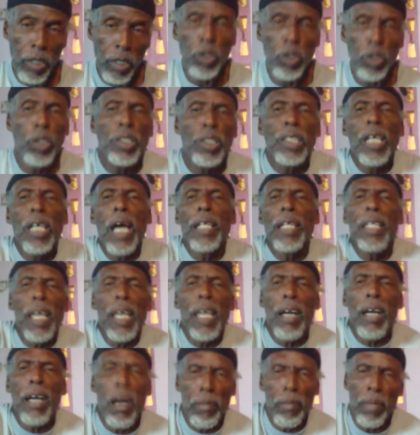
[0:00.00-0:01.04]
So
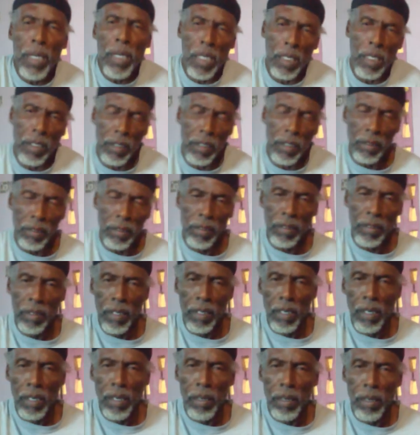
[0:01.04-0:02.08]
Sunday coming,
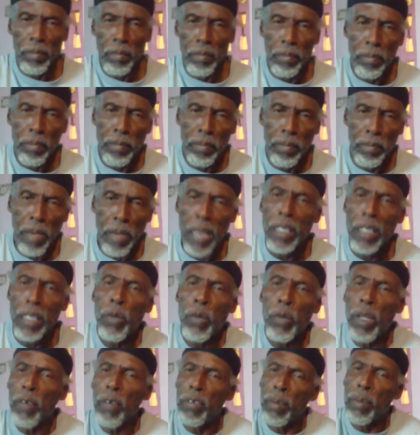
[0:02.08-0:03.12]
by the
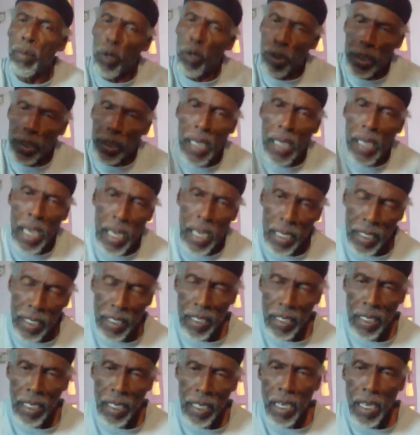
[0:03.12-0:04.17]
will of the Most High,
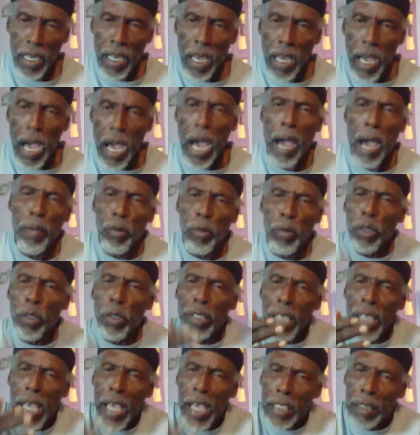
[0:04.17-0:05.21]
I'm going
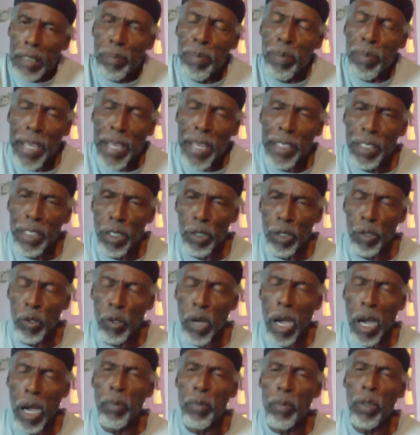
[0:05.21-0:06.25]
to explain to
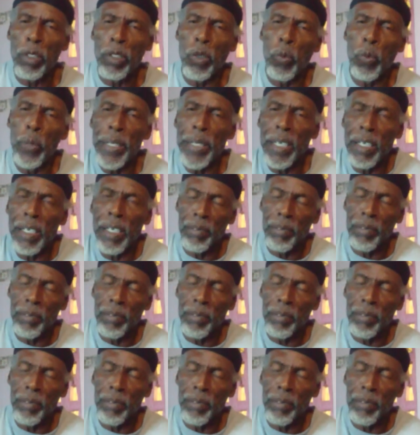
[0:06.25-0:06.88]
you about the we,